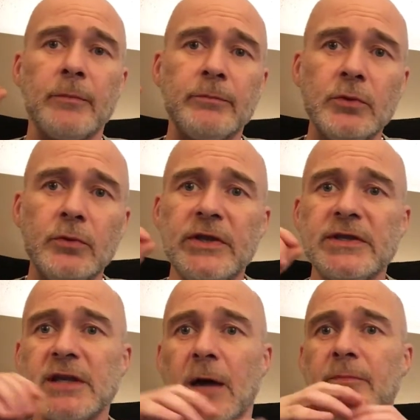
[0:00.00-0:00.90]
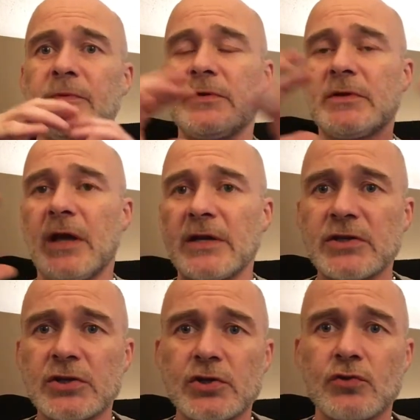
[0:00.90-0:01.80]
I blew these up
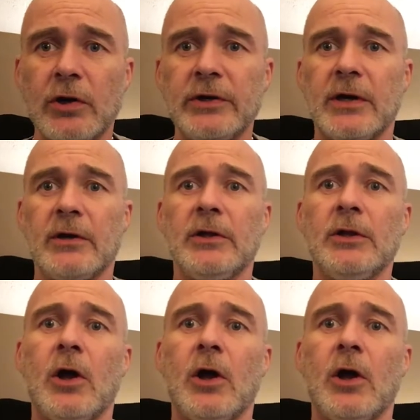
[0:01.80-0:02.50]
extraordinarily